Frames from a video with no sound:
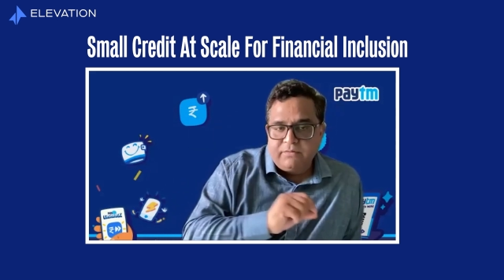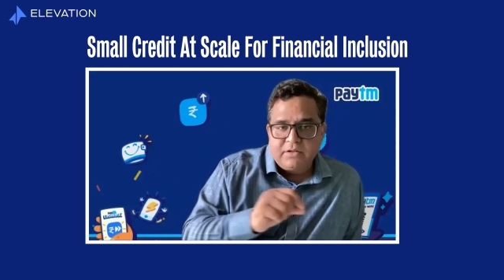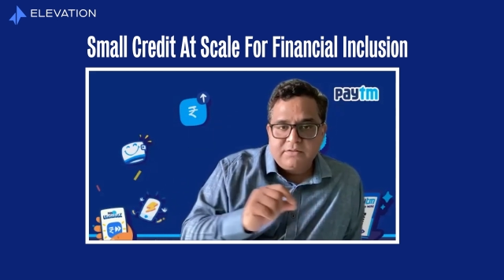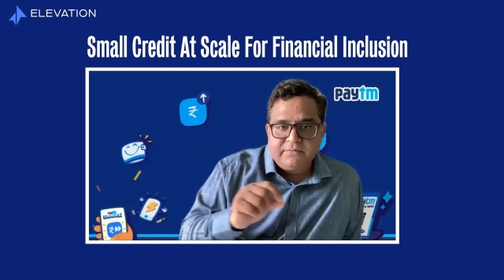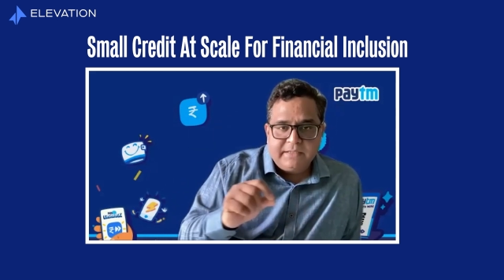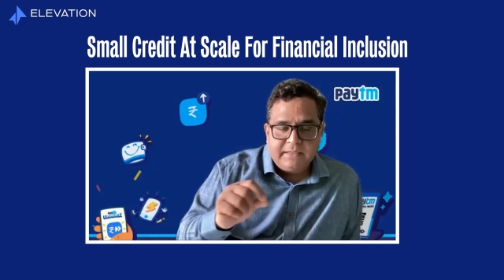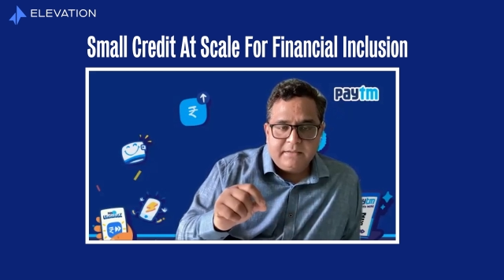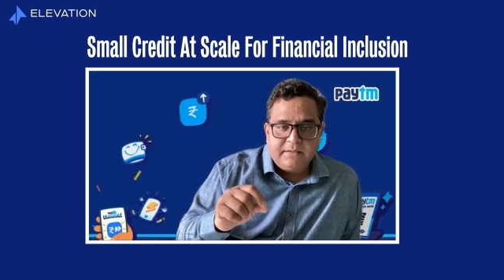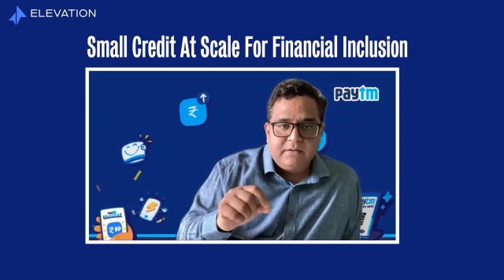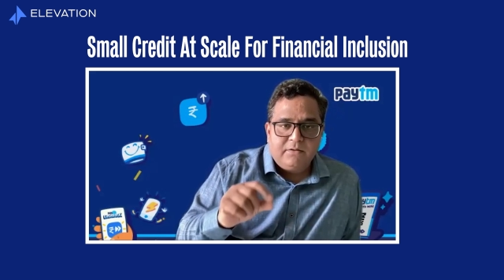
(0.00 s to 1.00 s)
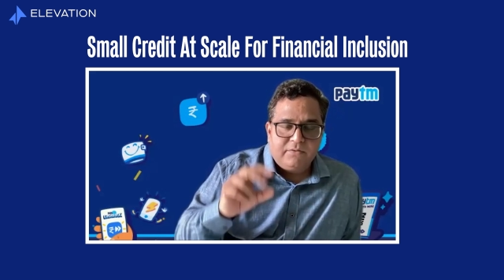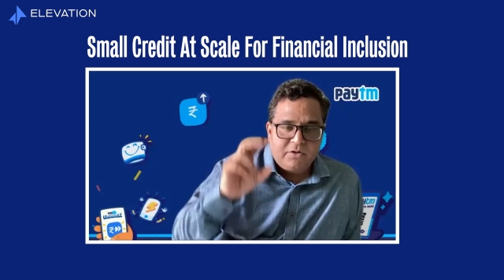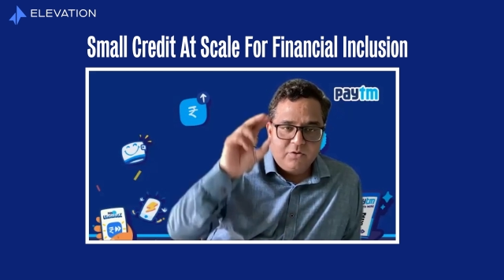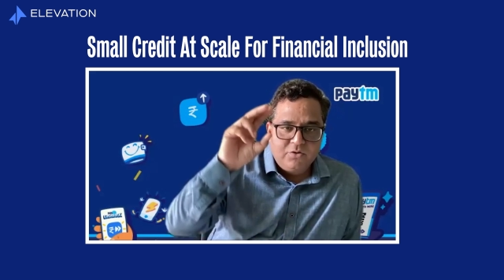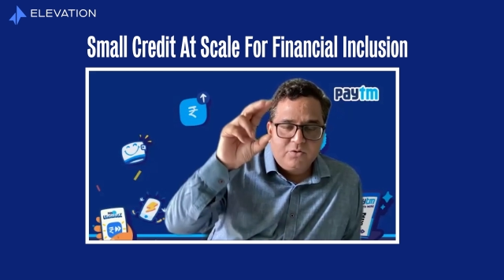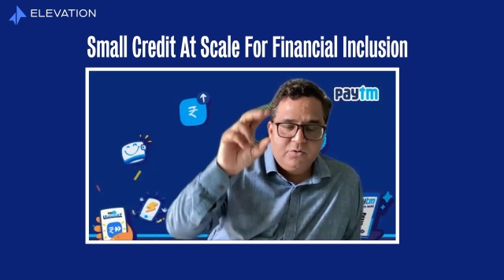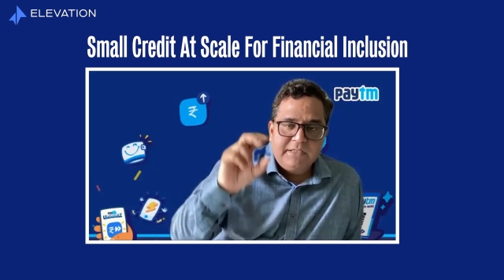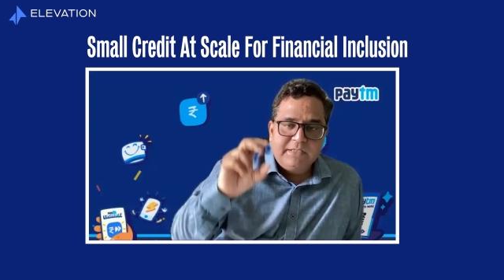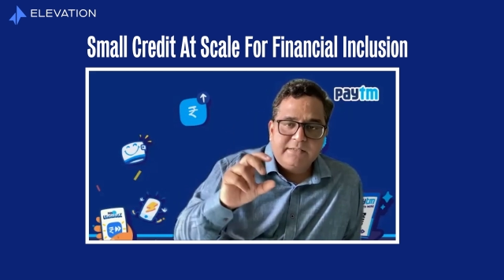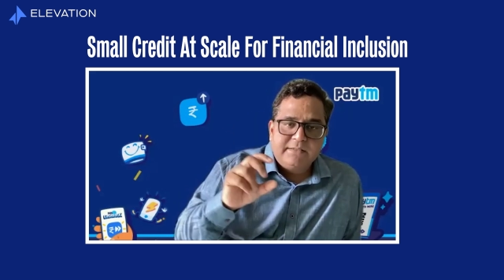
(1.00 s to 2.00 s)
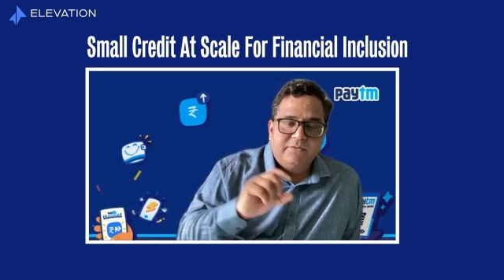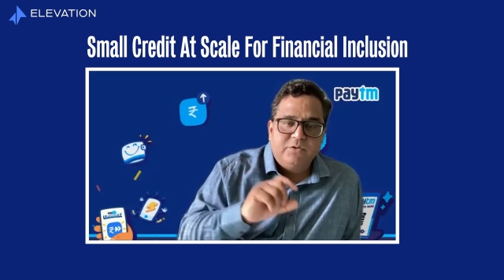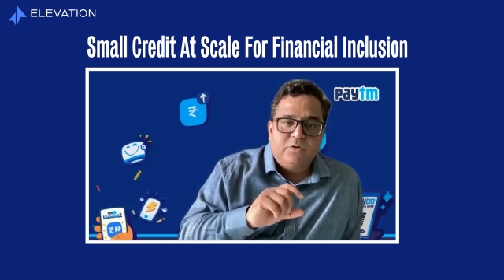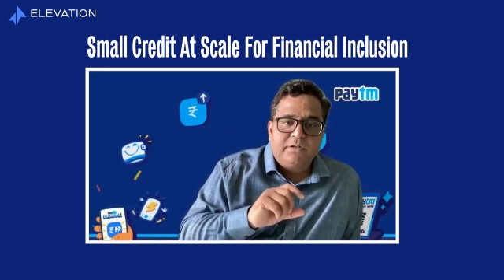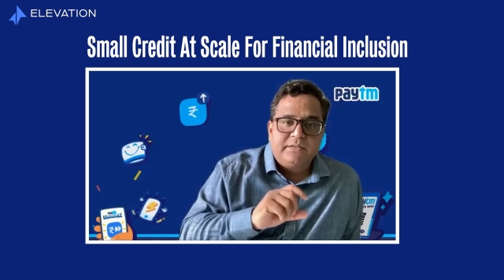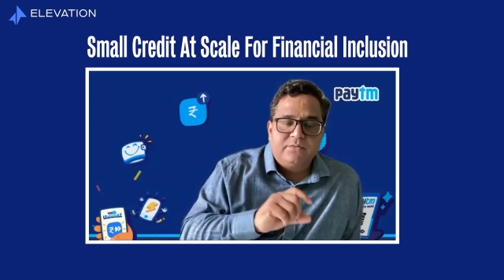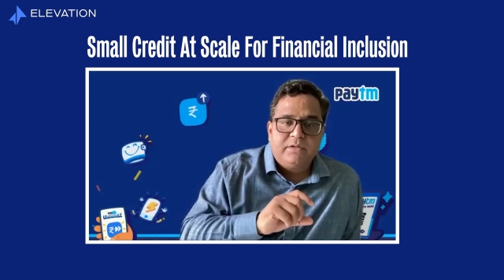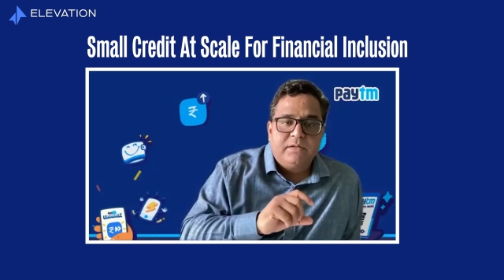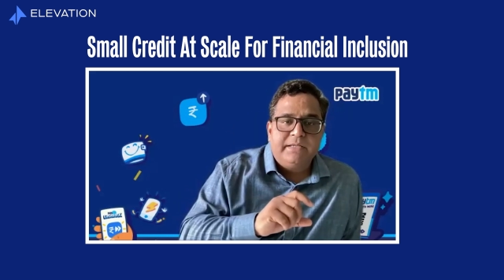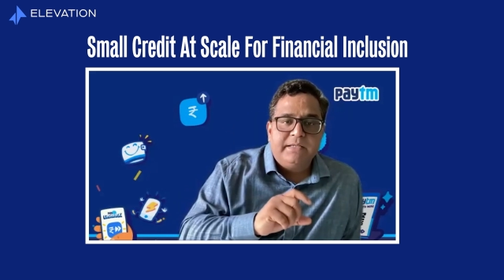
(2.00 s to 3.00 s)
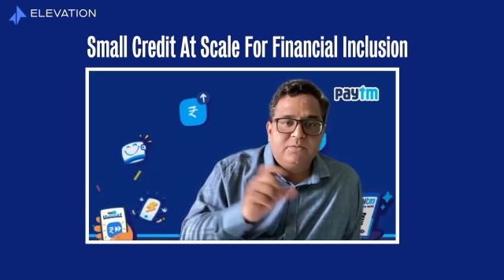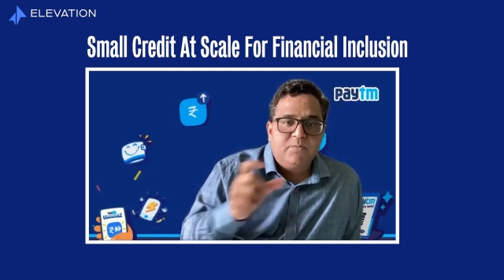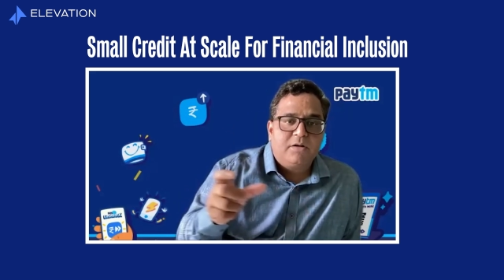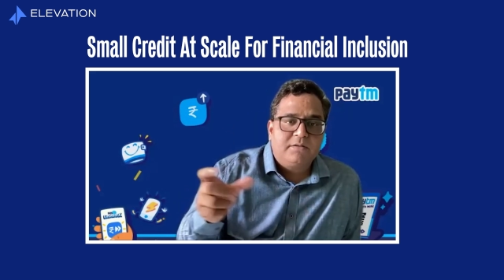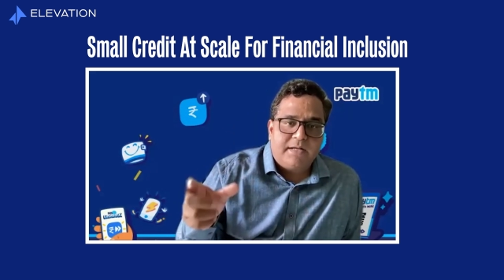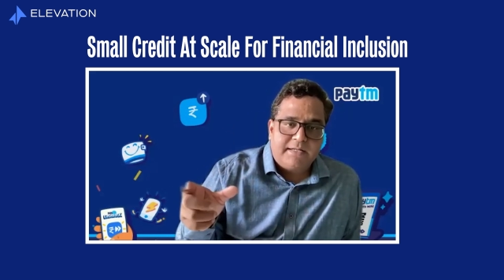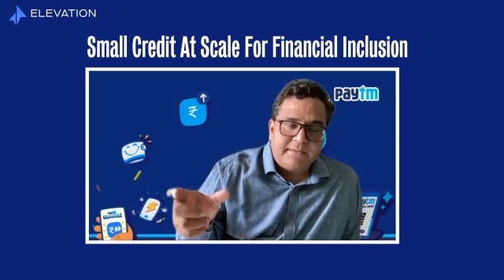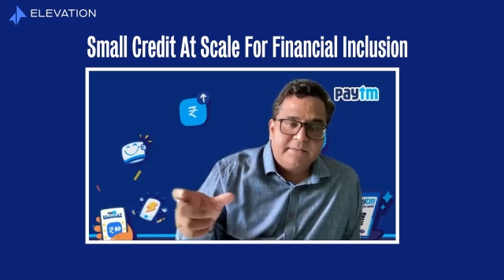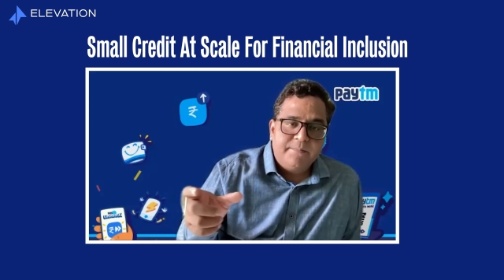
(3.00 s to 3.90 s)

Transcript: philosophy for those two reasons, if you notice, will be small credit.